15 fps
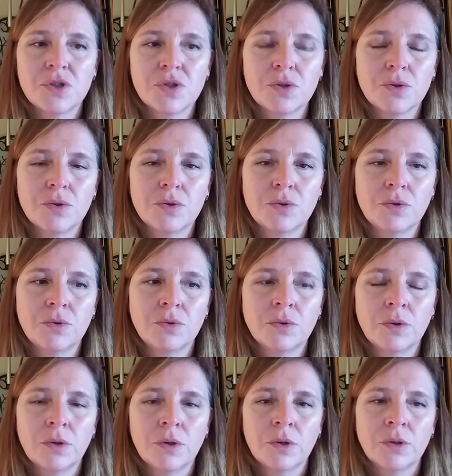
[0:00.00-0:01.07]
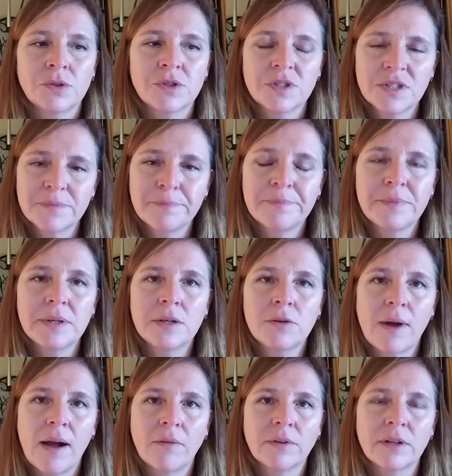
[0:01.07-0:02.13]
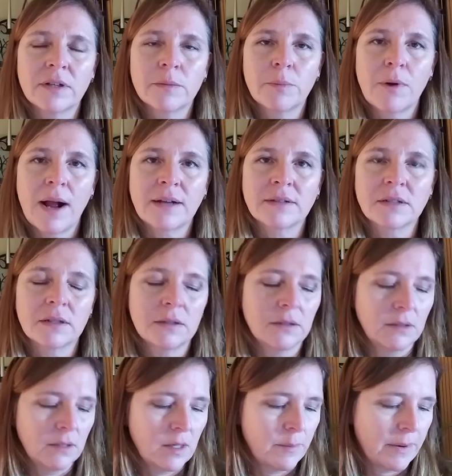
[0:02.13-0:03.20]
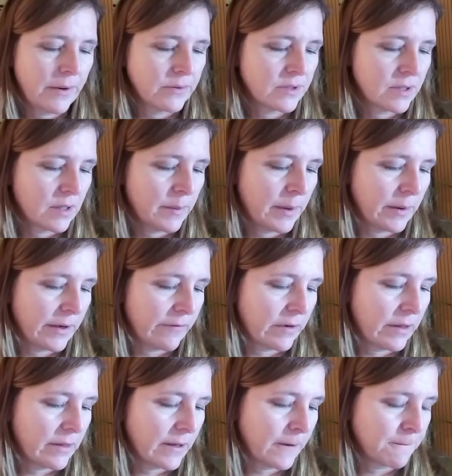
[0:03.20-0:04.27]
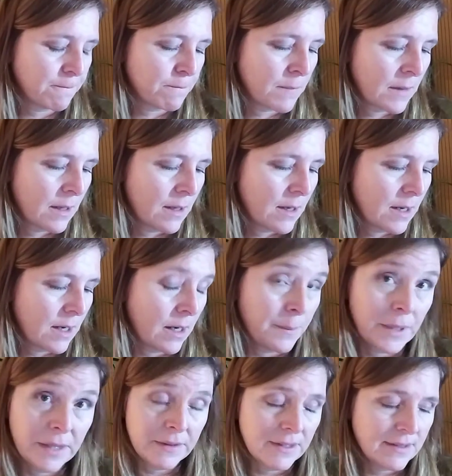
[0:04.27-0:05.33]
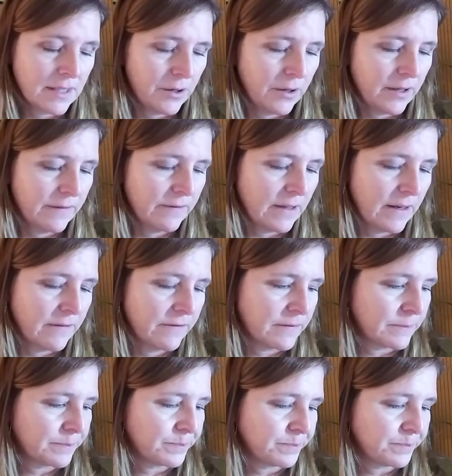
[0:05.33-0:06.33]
to just be grounded and practical about about everything um, this area of life.